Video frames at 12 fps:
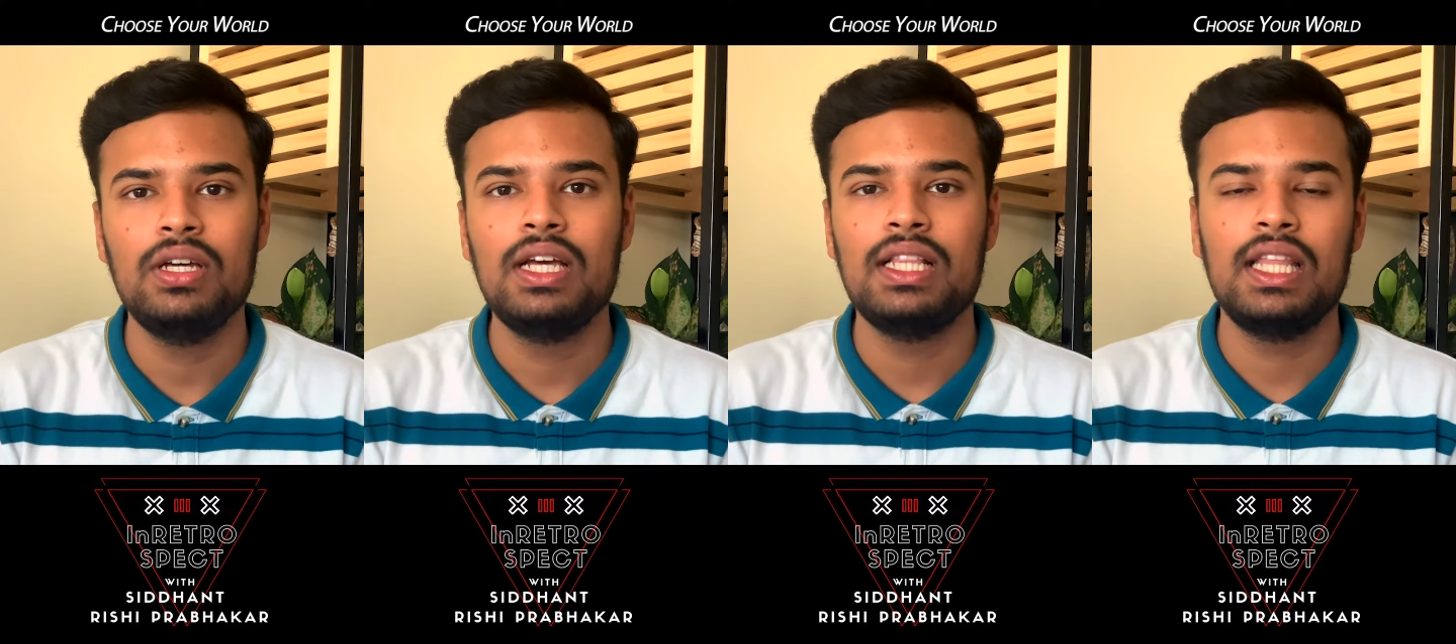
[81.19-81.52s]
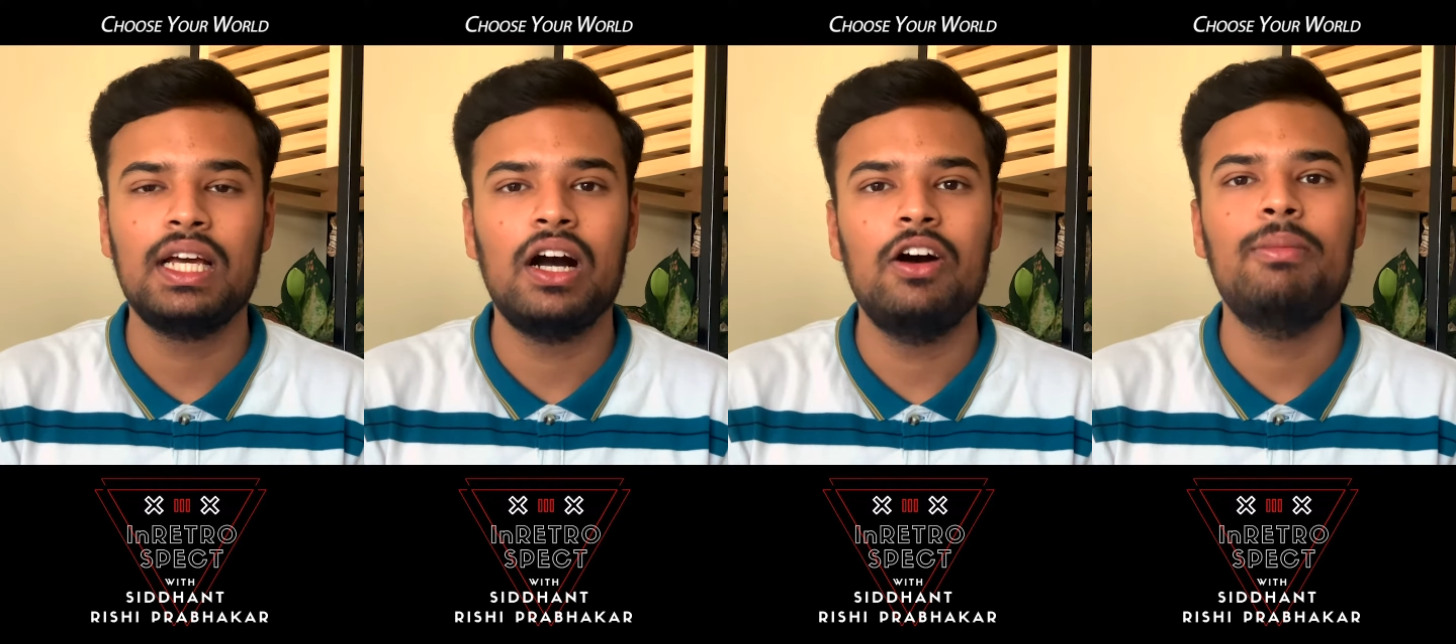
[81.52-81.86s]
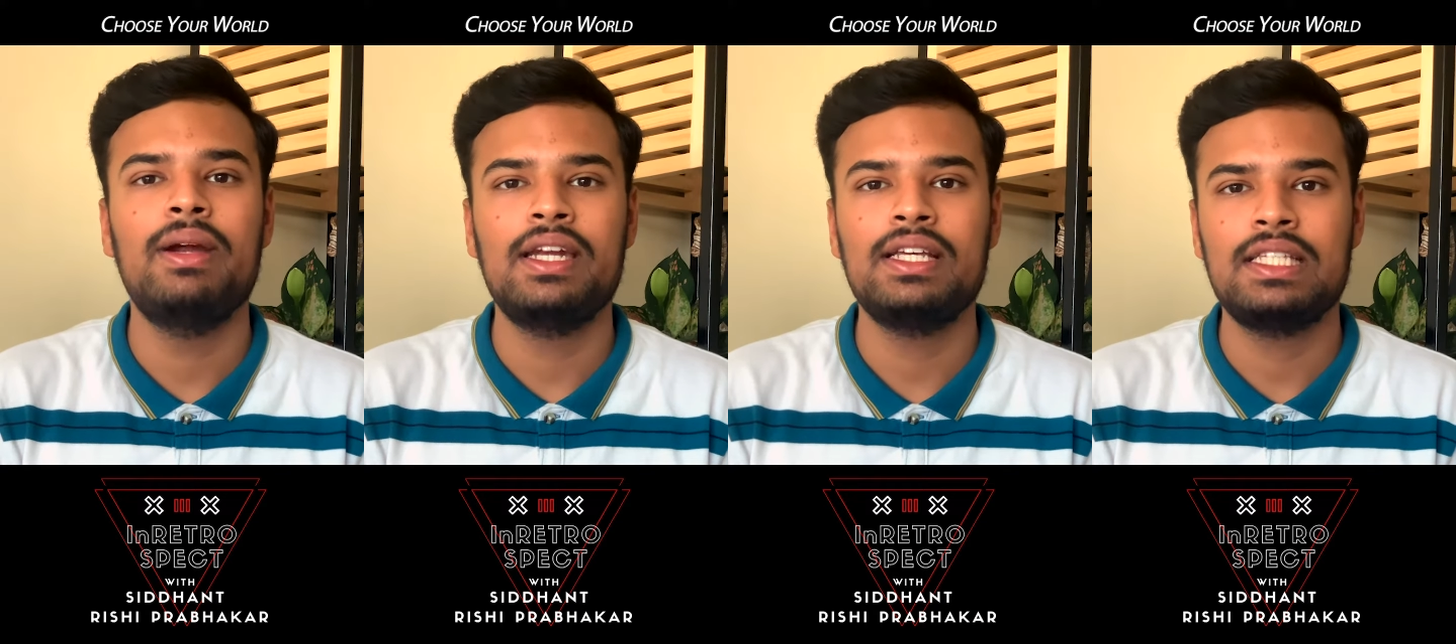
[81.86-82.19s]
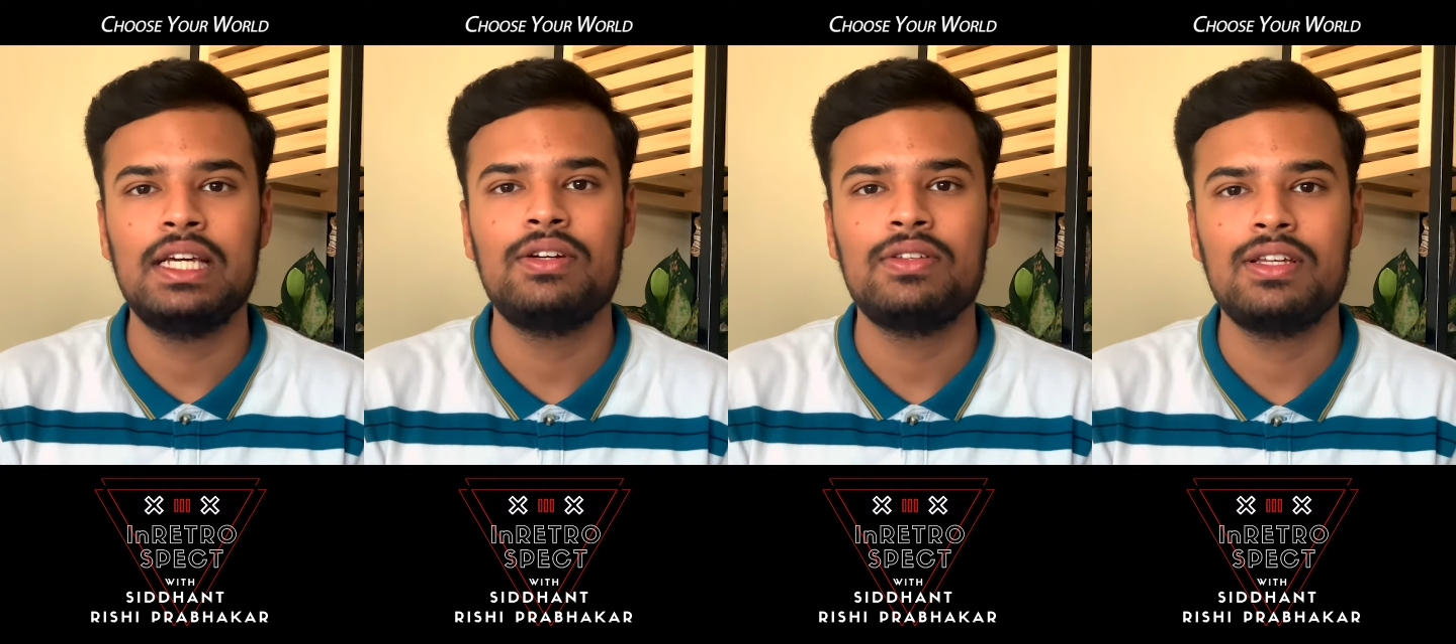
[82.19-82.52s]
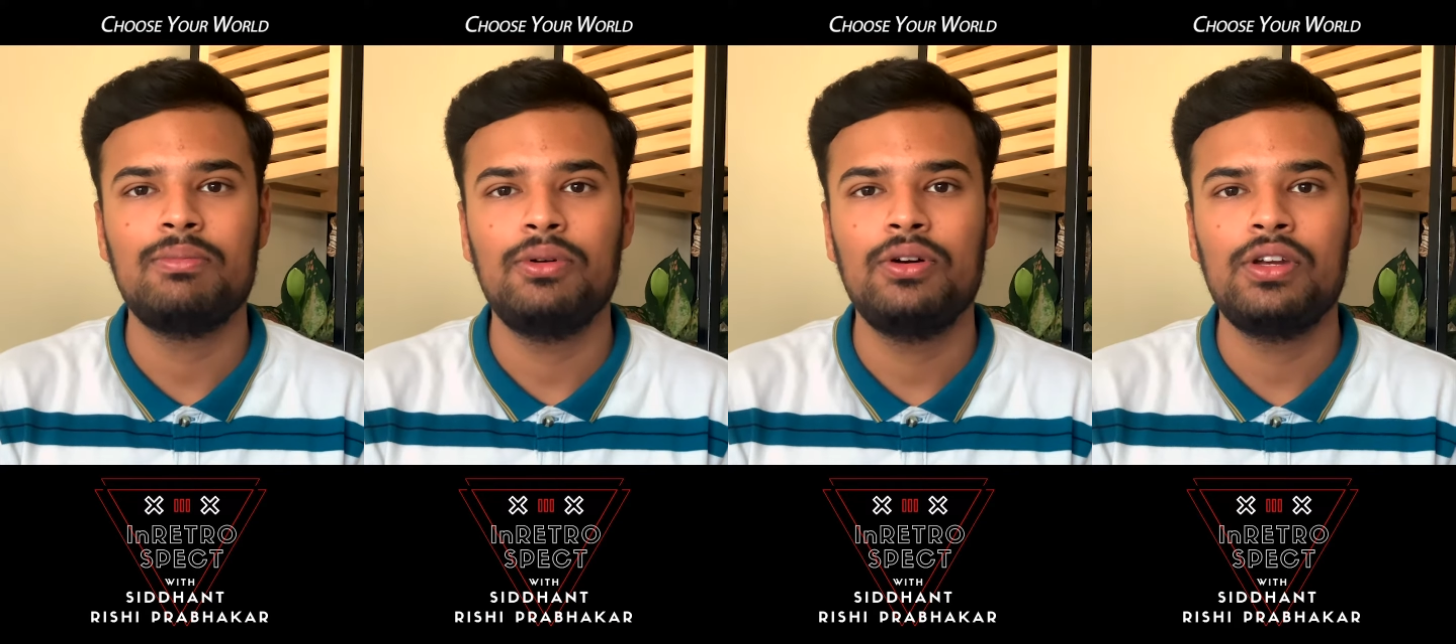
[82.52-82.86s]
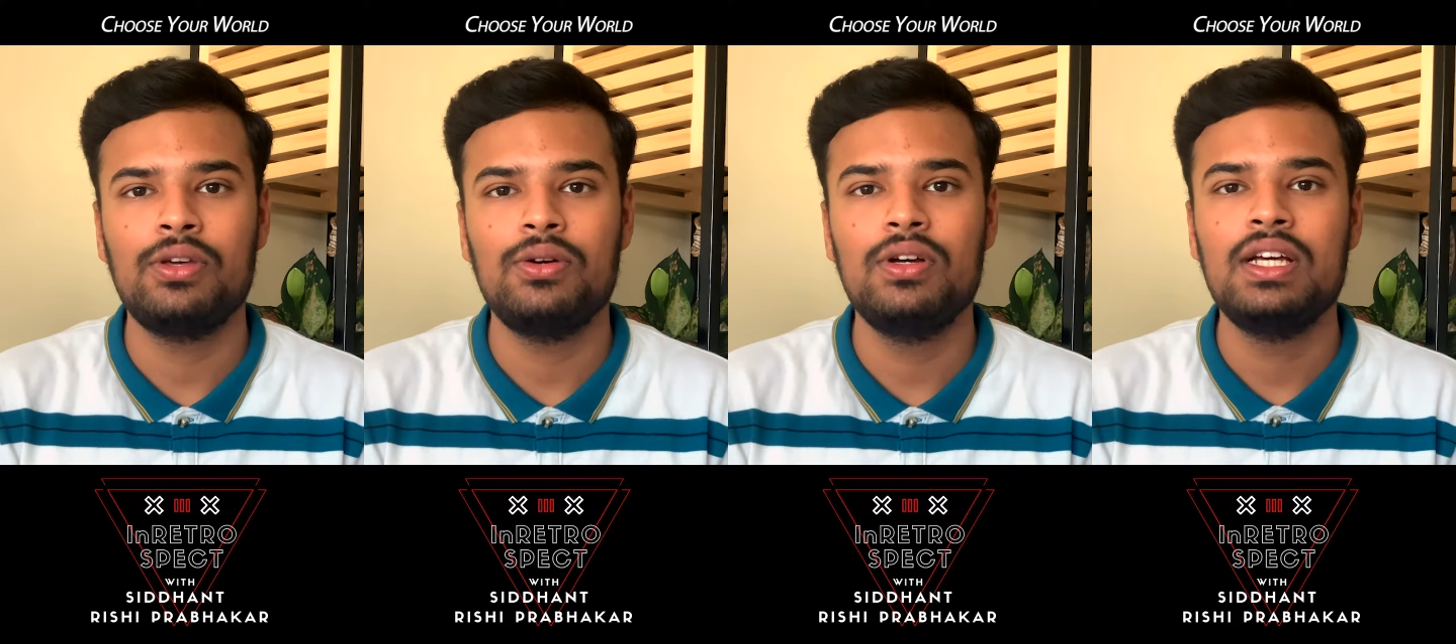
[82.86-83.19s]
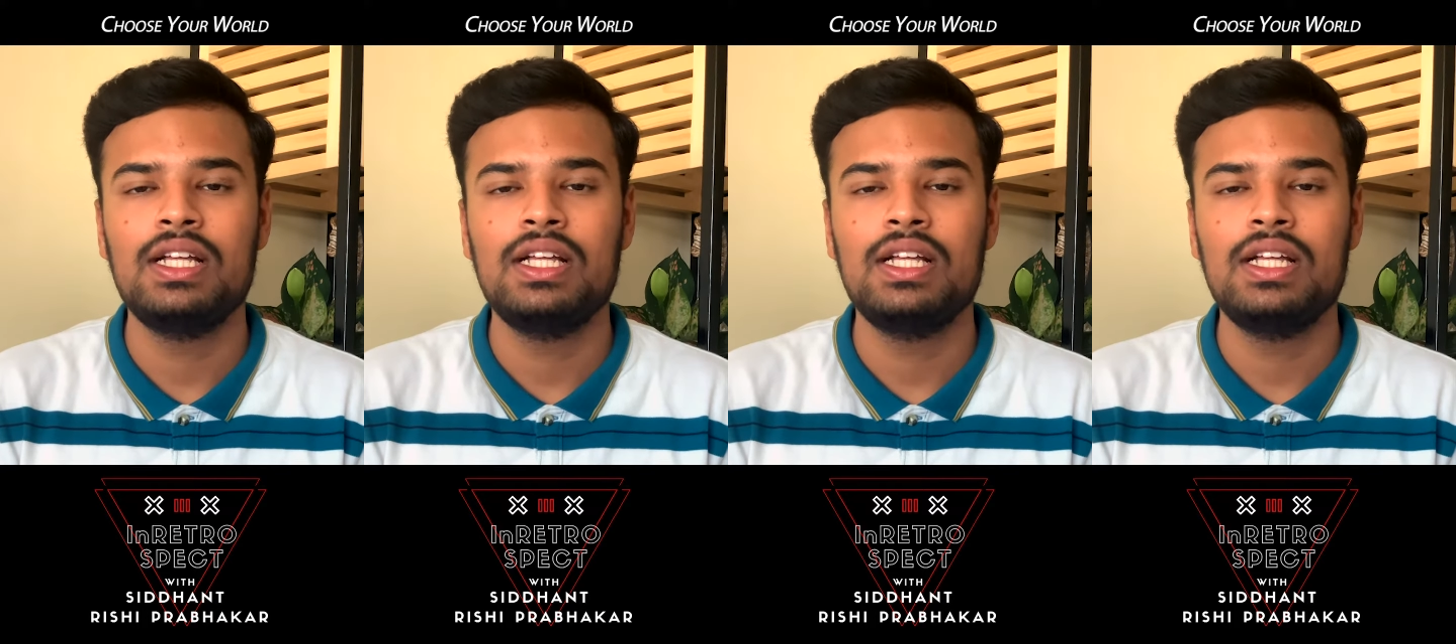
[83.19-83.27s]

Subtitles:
the government is here to support you,